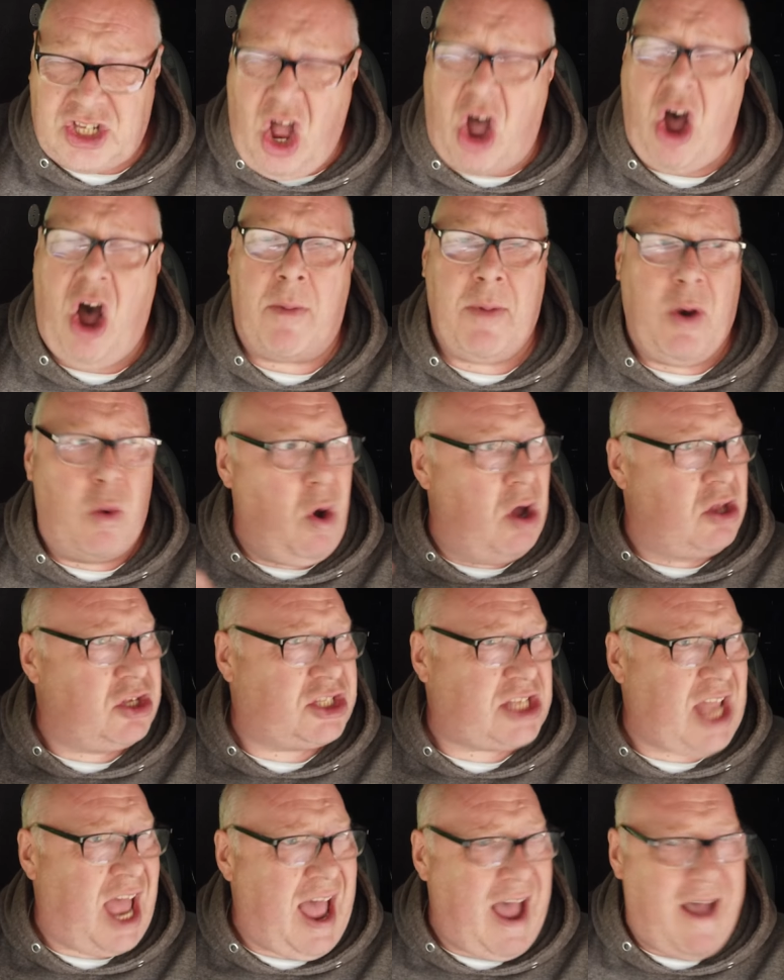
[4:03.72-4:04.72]
Starmer
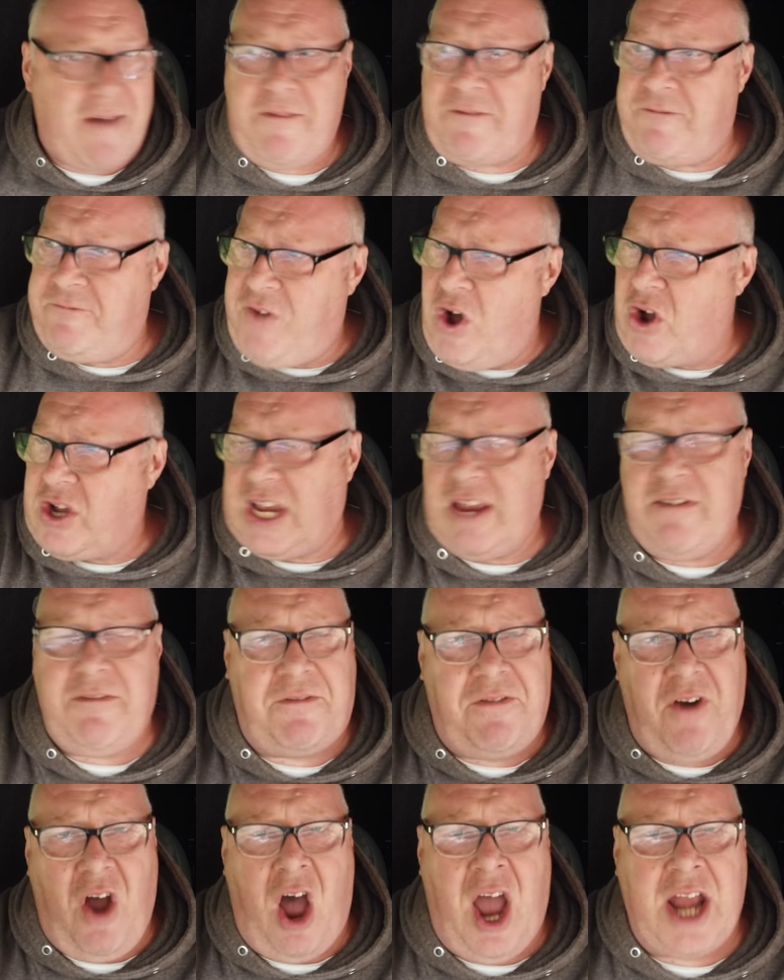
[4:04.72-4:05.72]
wants to have
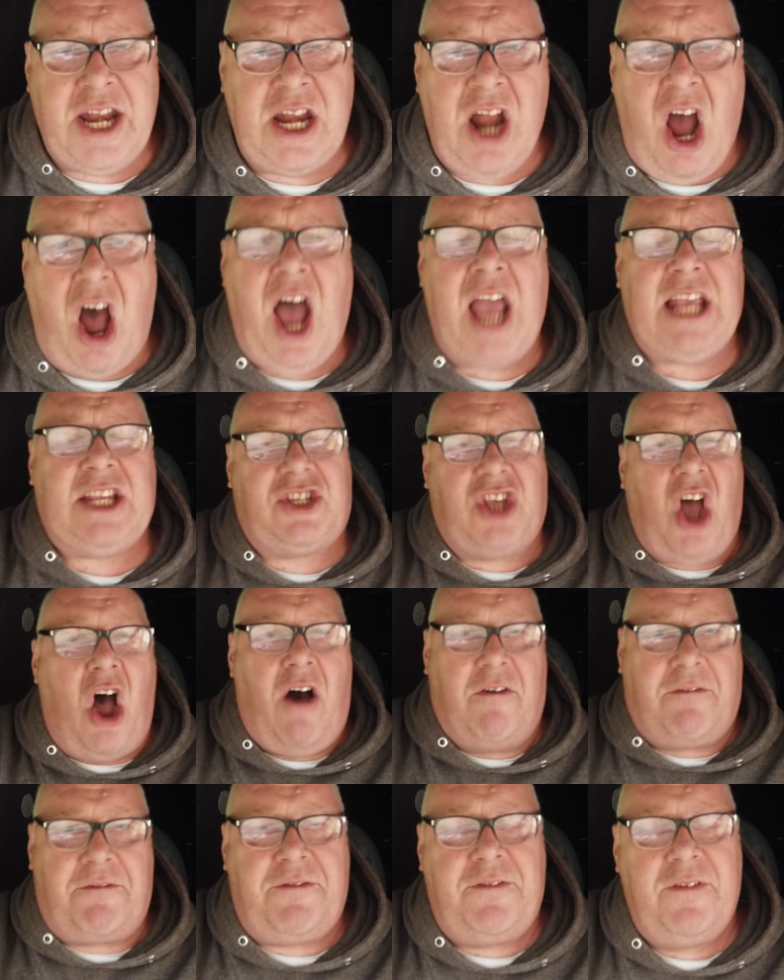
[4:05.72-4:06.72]
fucking Friday nights
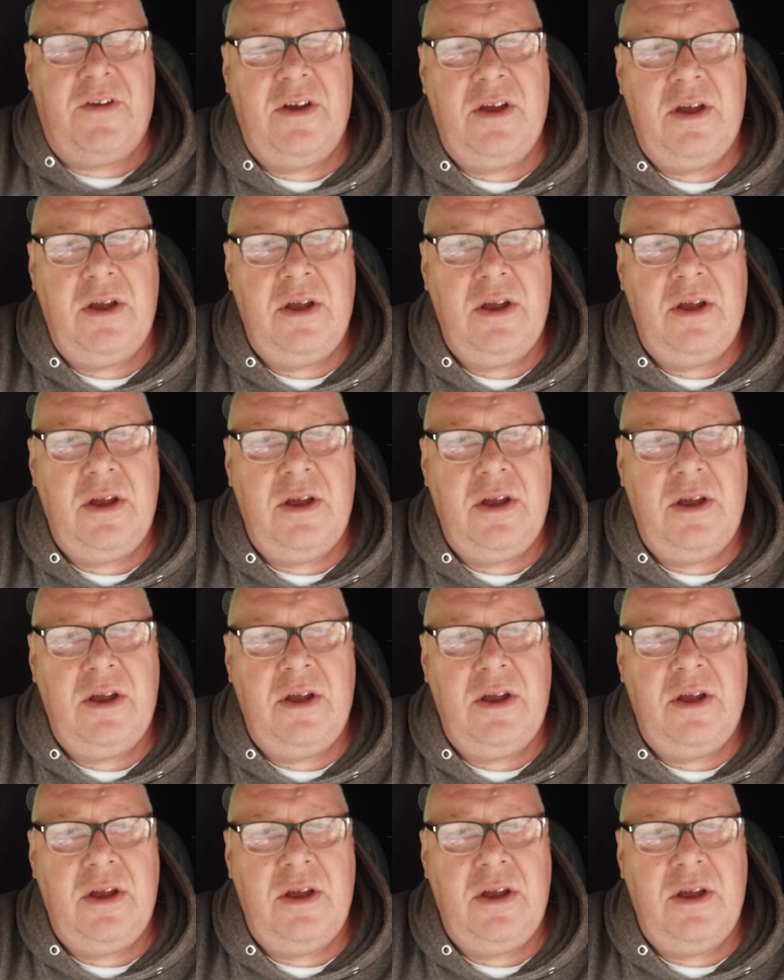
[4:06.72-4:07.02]
off.